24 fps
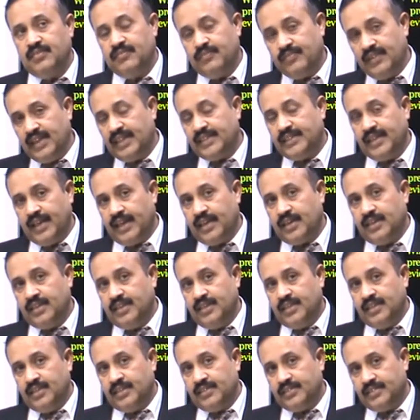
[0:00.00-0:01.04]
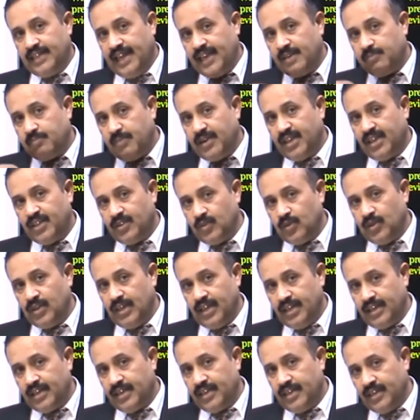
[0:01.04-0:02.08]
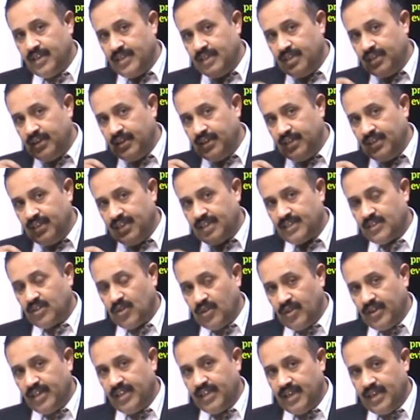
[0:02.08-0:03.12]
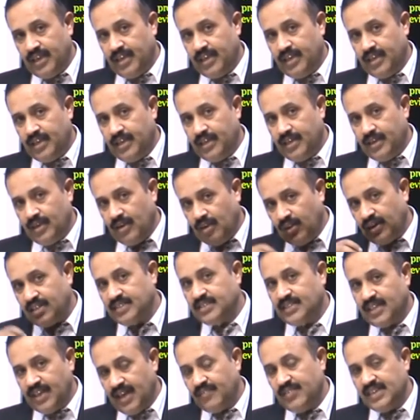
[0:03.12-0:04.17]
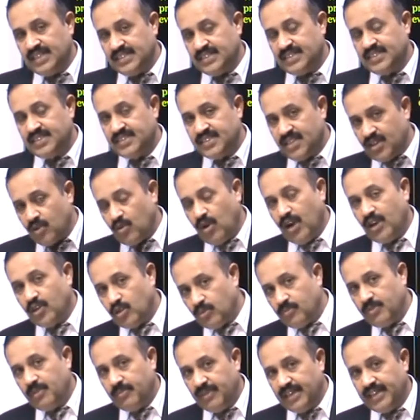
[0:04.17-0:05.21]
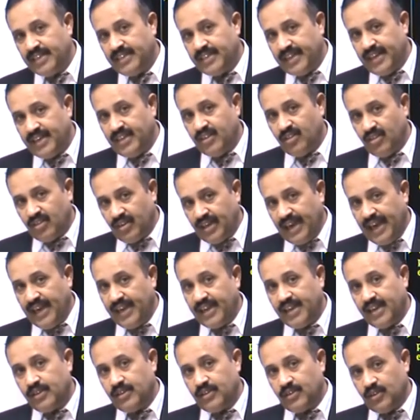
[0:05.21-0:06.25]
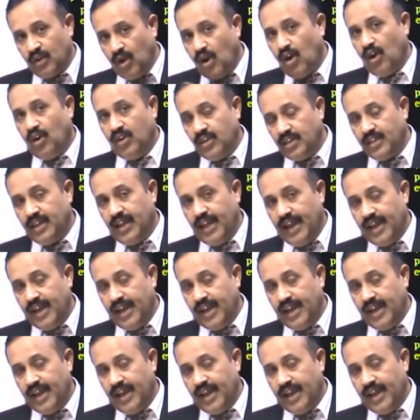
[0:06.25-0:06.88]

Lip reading: whether that particular electronic original evidence is required to be maintained or not,